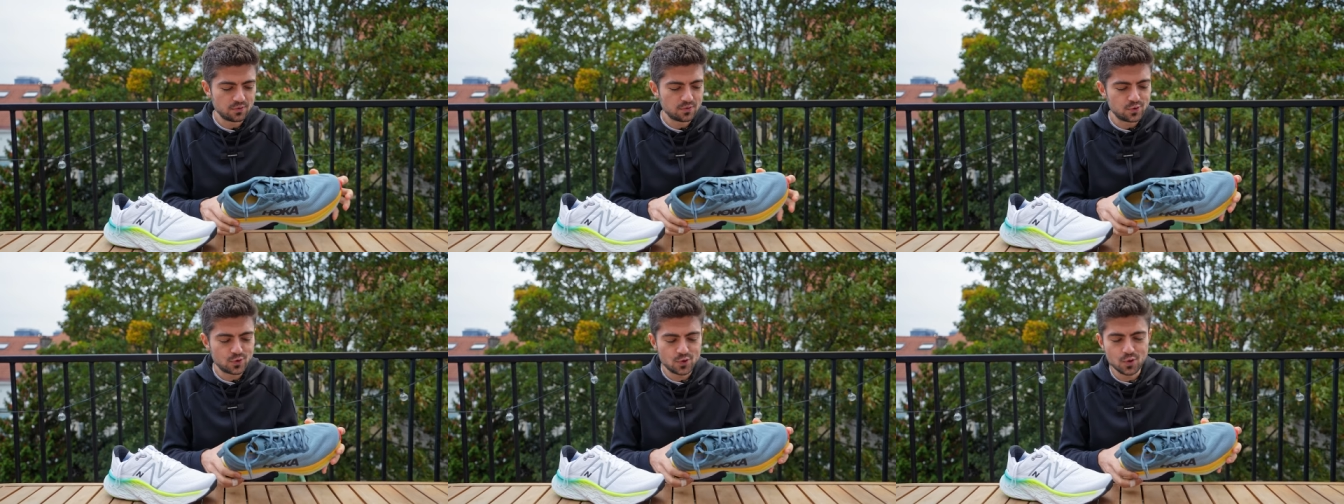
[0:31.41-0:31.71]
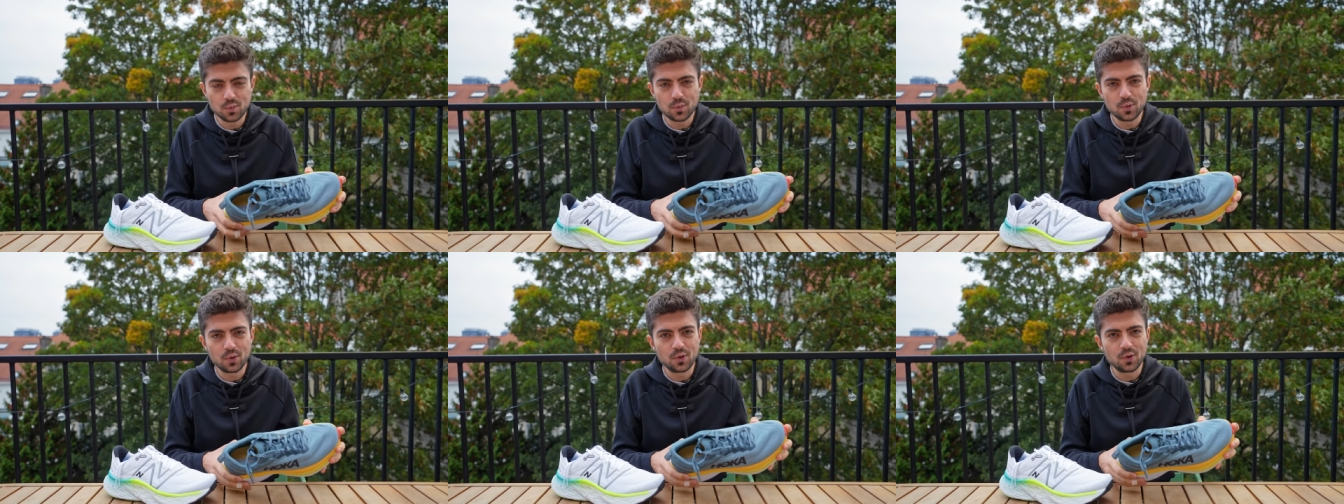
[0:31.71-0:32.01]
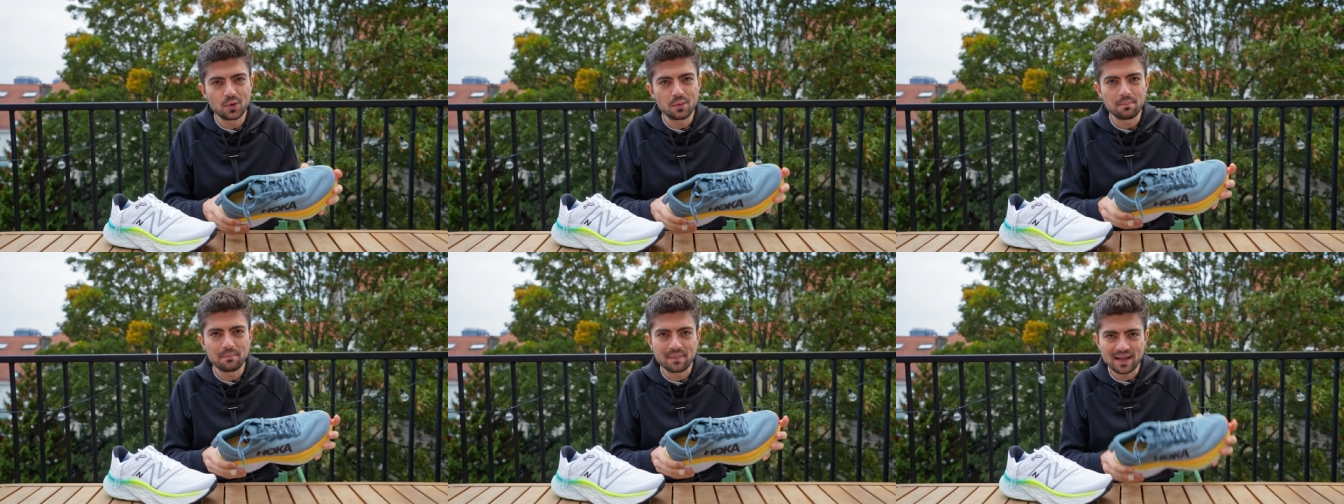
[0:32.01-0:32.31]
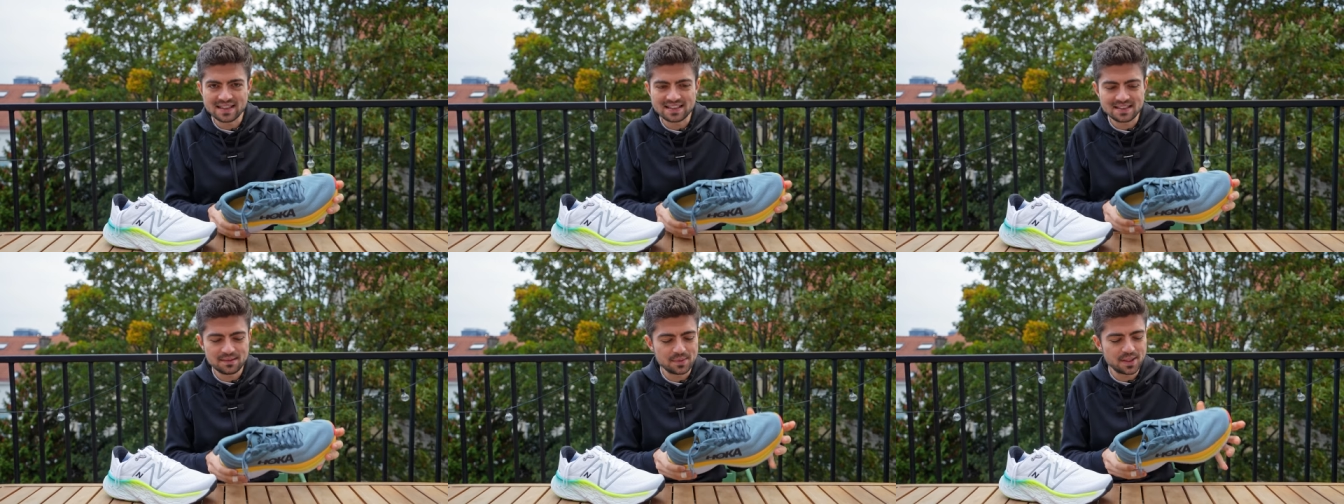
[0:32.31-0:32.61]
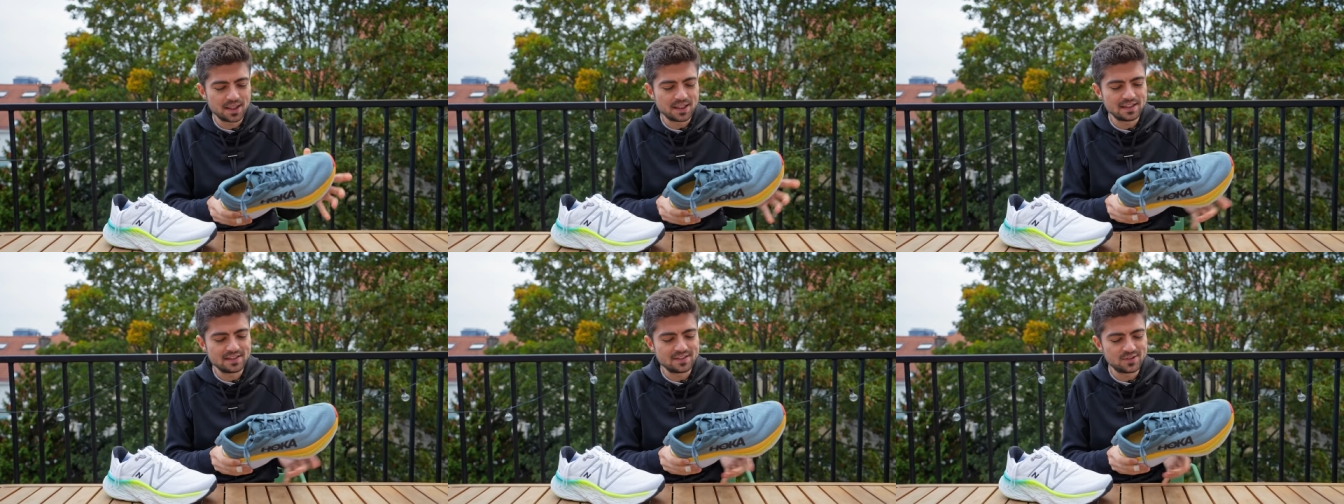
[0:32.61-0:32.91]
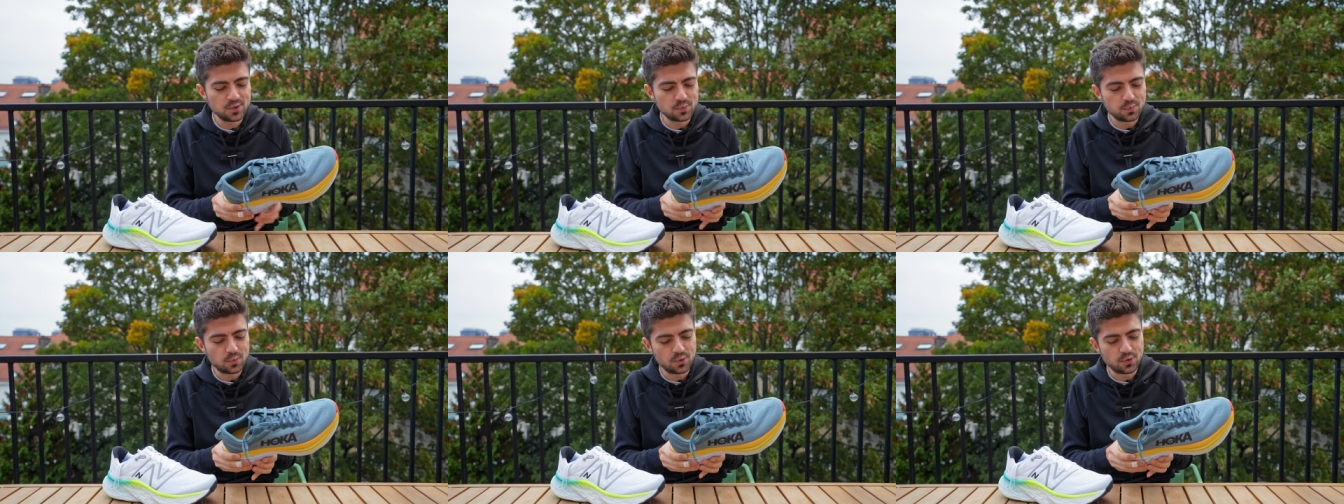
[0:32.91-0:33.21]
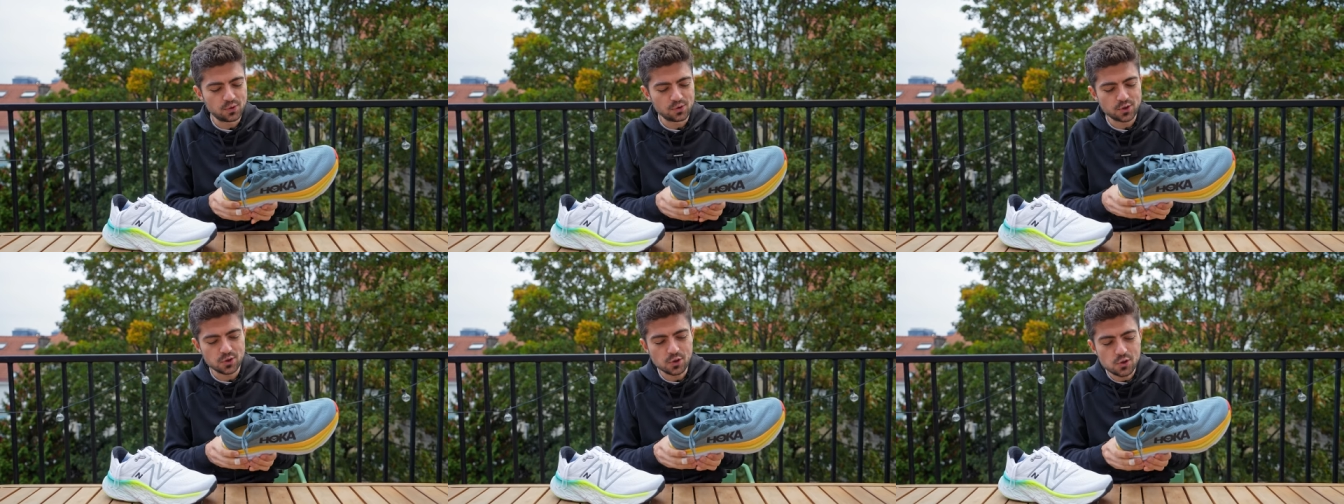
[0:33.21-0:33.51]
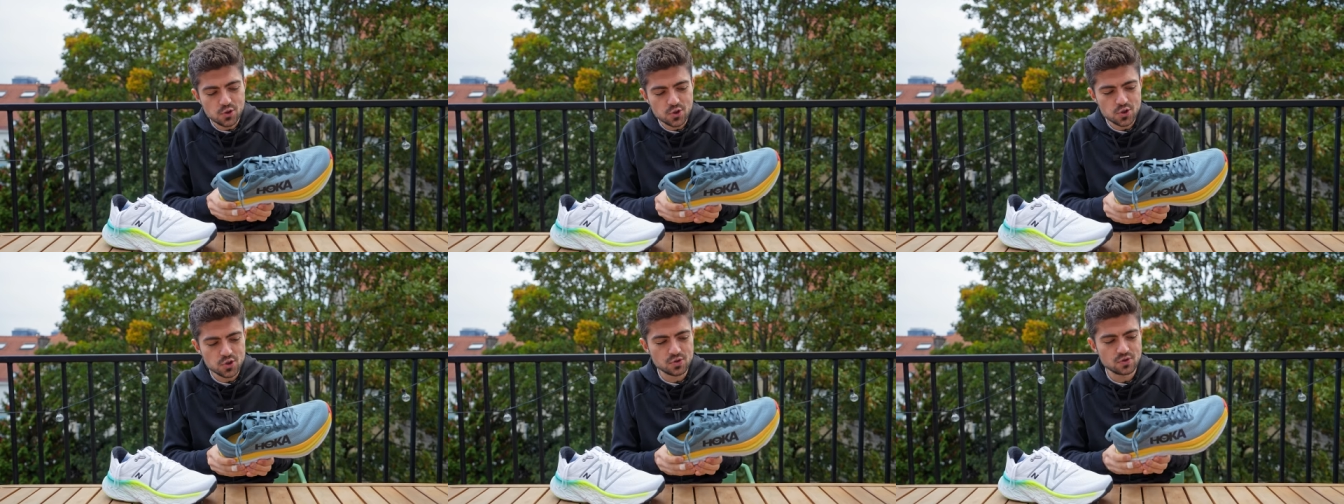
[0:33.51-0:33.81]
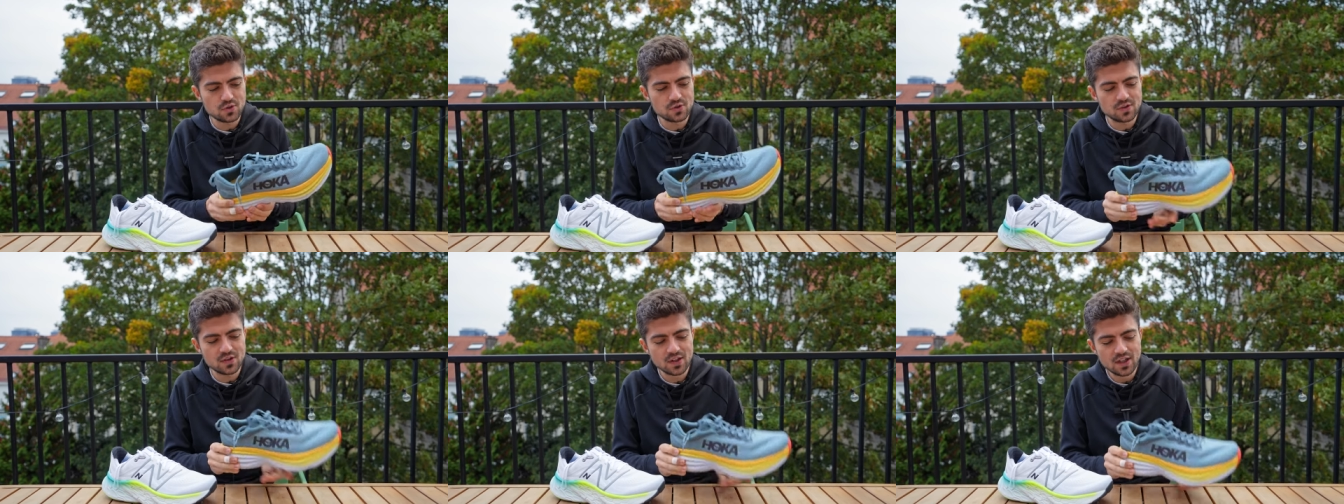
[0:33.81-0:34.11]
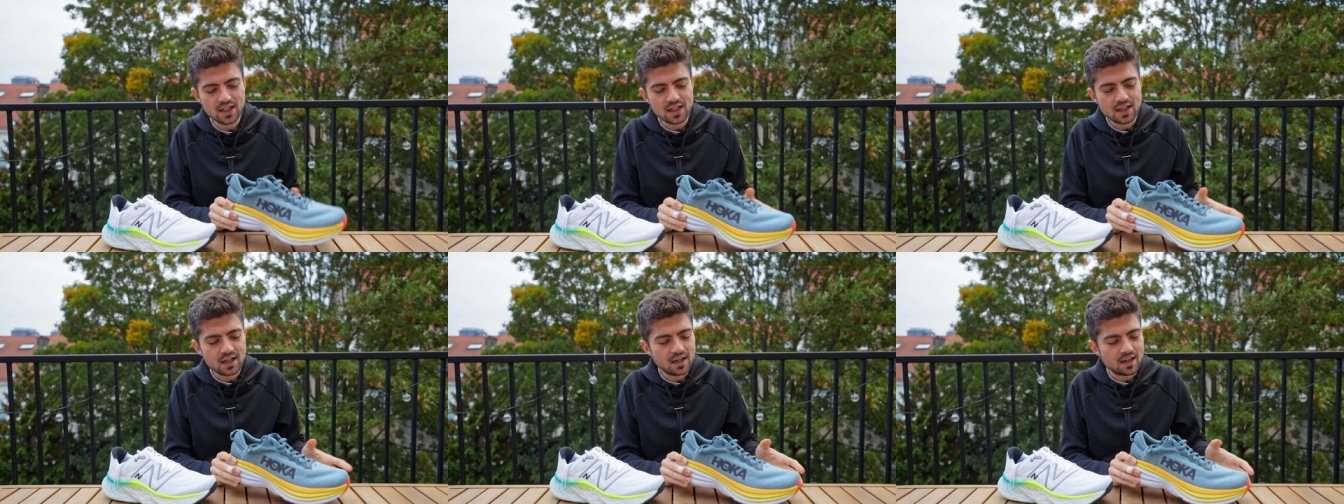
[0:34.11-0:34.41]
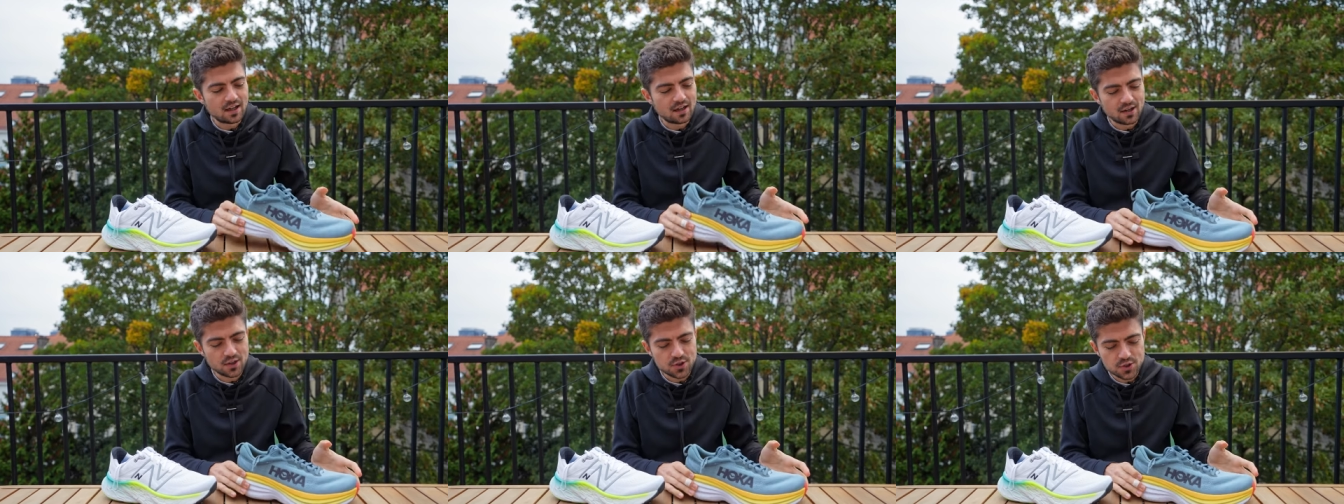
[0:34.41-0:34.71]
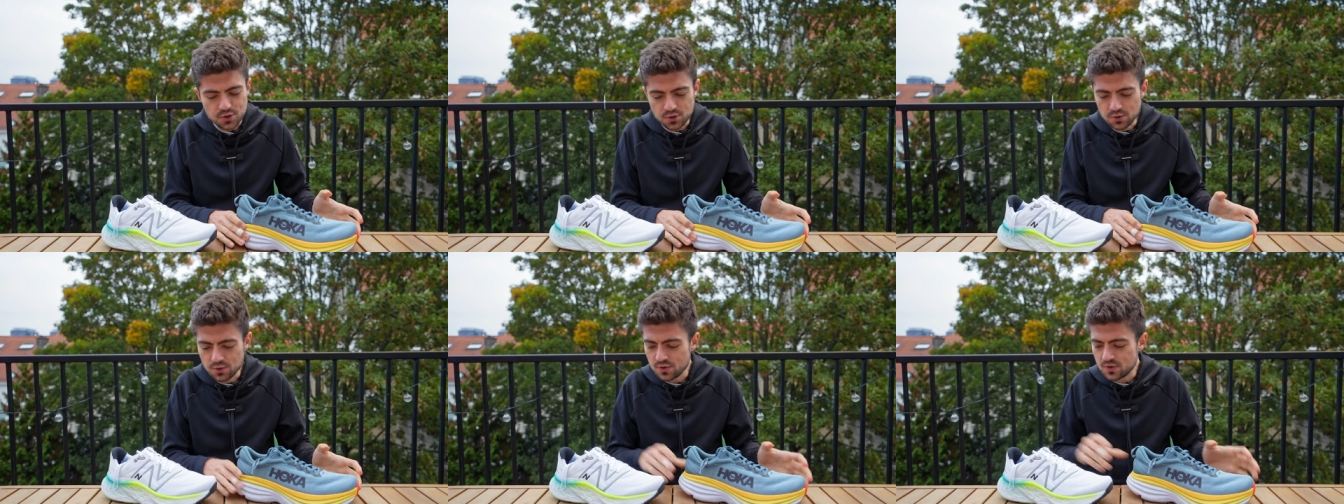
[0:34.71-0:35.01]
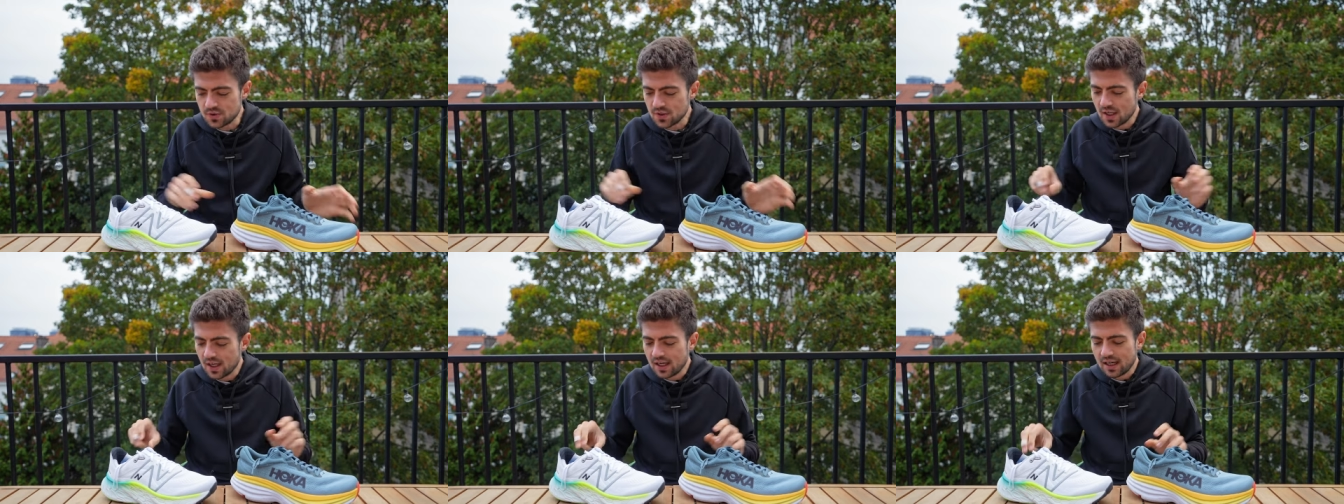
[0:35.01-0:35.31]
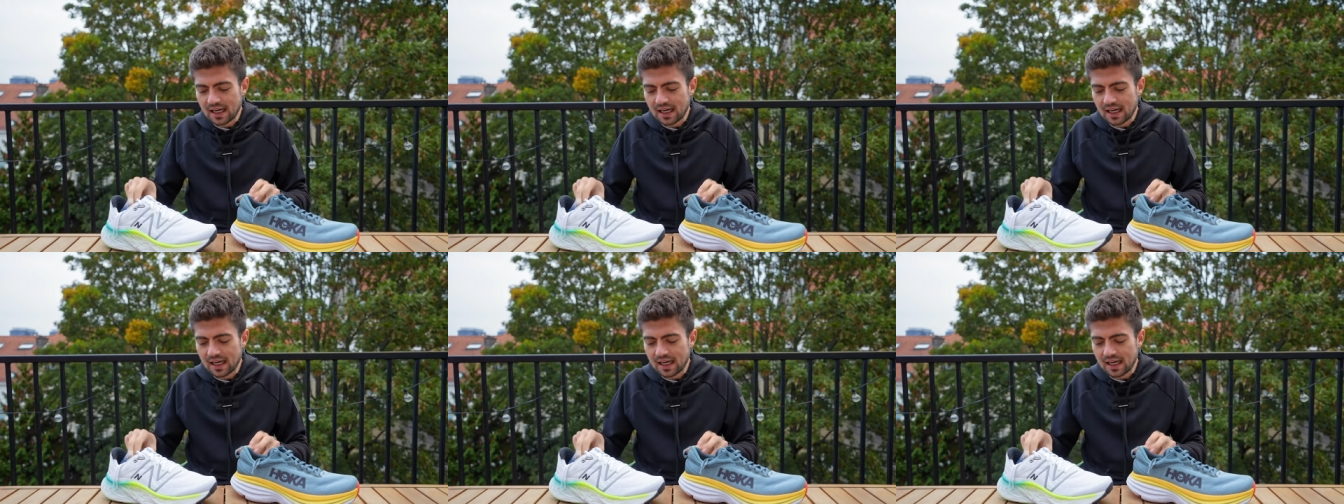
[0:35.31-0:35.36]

super maximalist, super cushioned shoes.